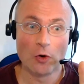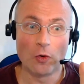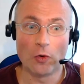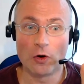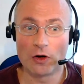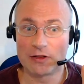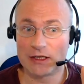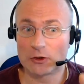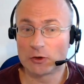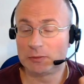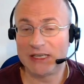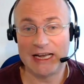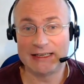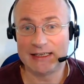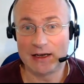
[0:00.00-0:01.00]
or there could
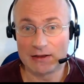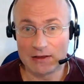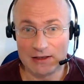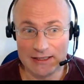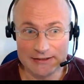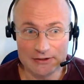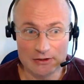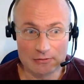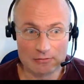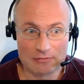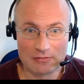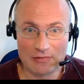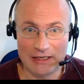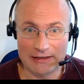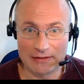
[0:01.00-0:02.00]
be any other letter,
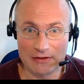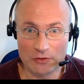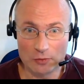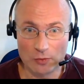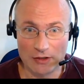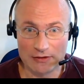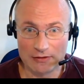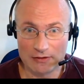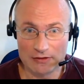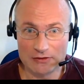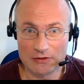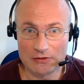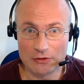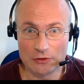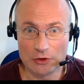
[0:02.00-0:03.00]
like this one. This
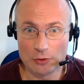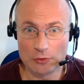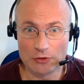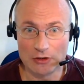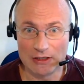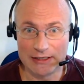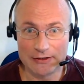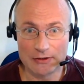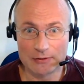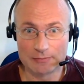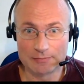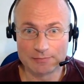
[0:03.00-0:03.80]
is a neutral letter,